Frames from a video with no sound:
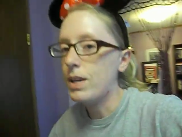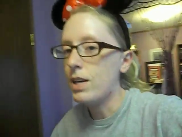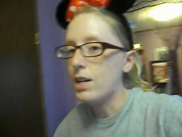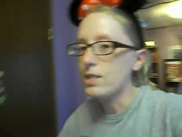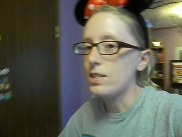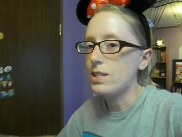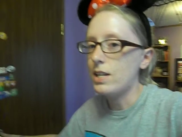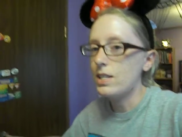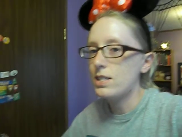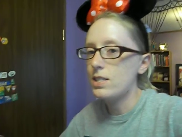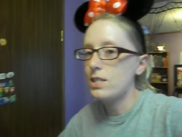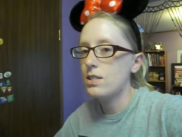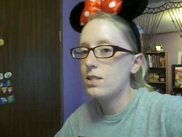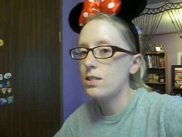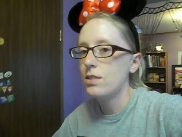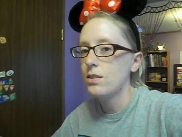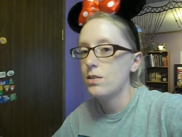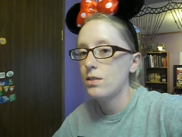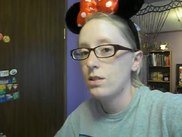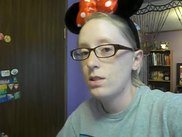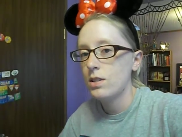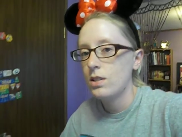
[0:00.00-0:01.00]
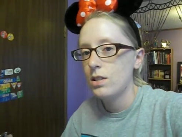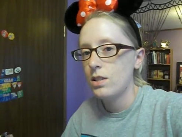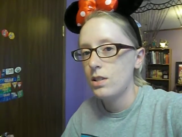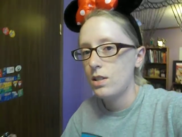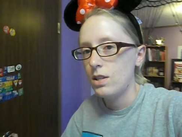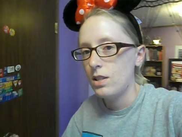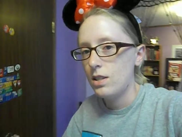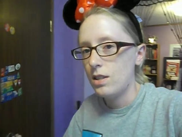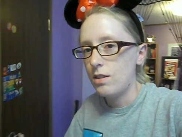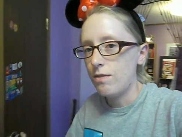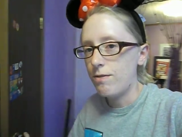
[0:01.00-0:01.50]
because that's
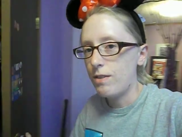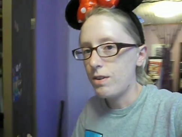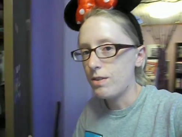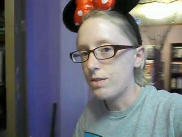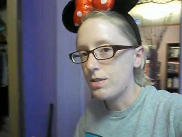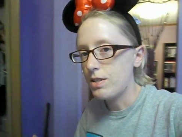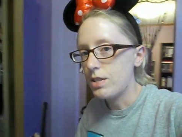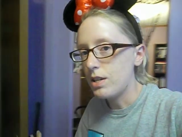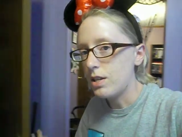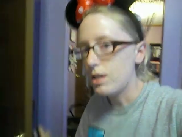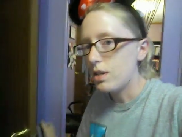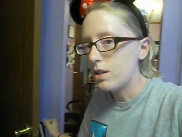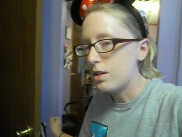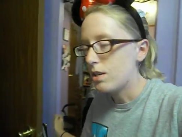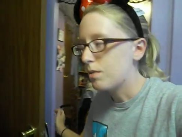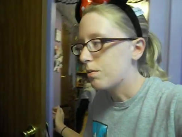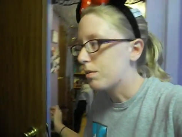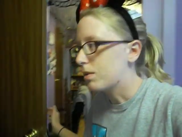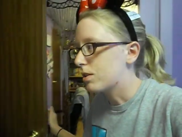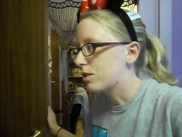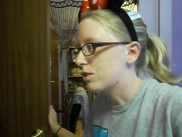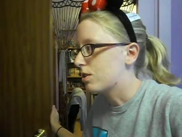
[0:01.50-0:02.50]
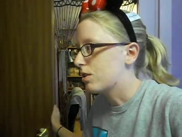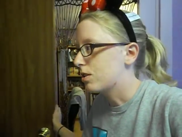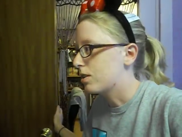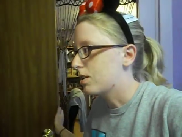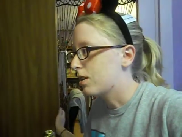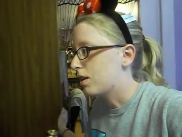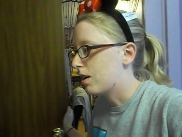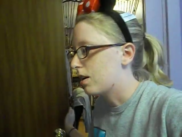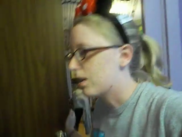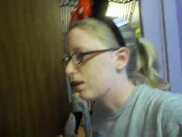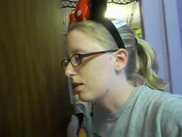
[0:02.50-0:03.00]
the first thing I want to show
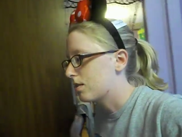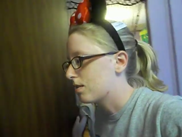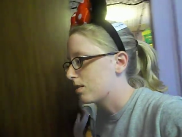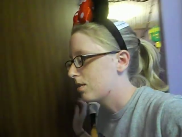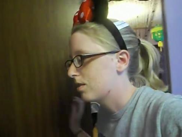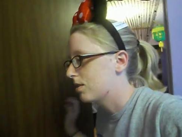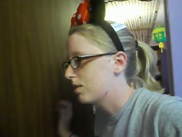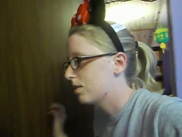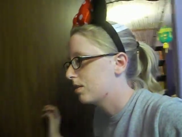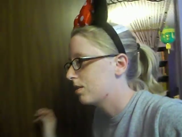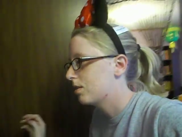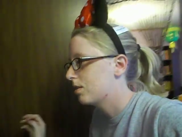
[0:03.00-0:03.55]
you guys.